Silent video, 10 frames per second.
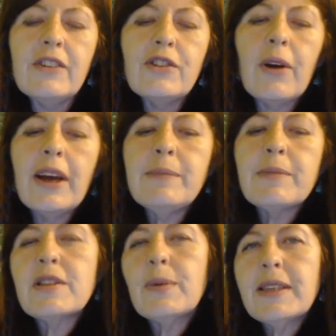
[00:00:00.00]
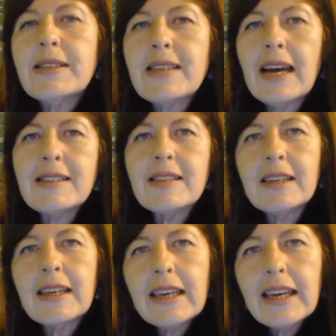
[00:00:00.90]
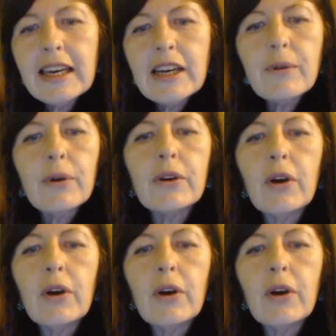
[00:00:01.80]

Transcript: A trine between Saturn and Chiron